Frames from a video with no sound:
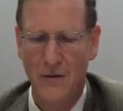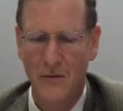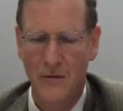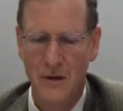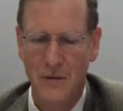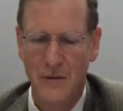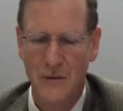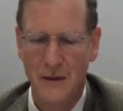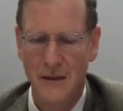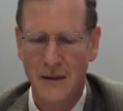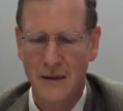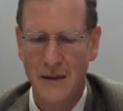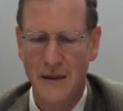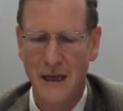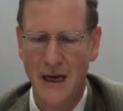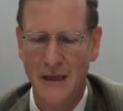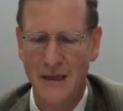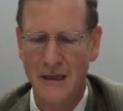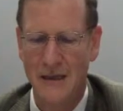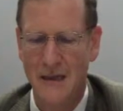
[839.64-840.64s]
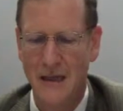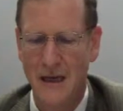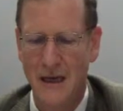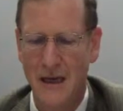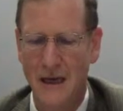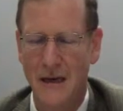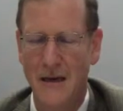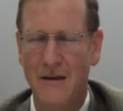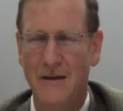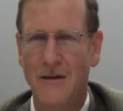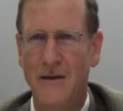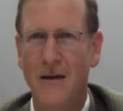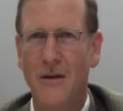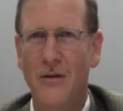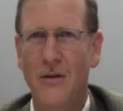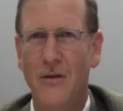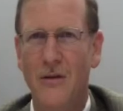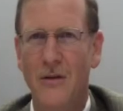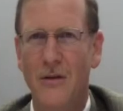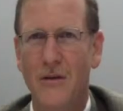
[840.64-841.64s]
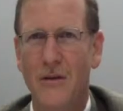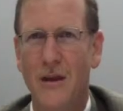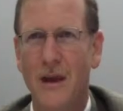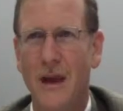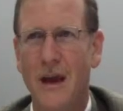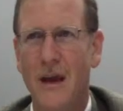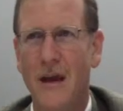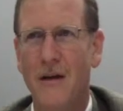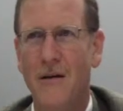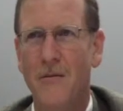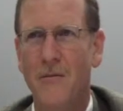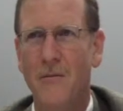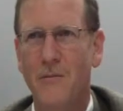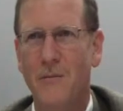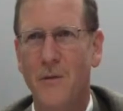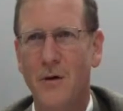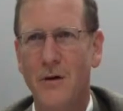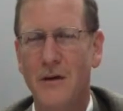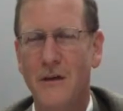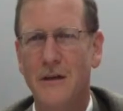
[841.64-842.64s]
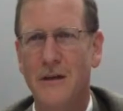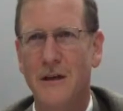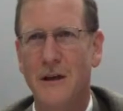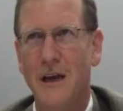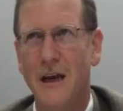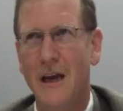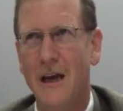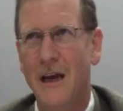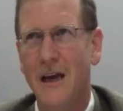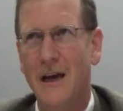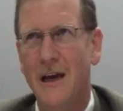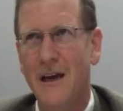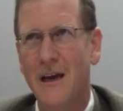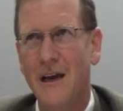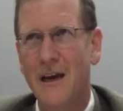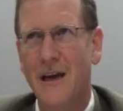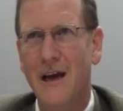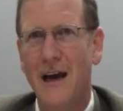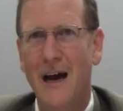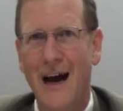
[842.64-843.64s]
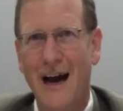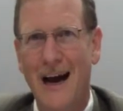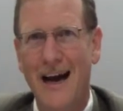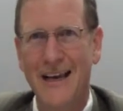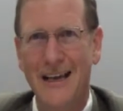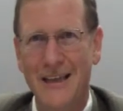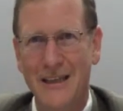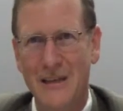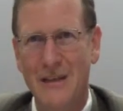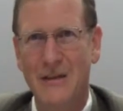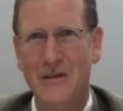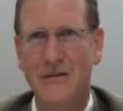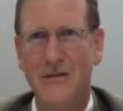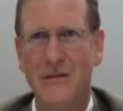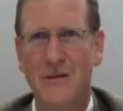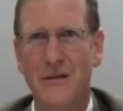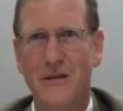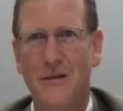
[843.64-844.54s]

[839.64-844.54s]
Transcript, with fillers: which means that's the, the, the most highest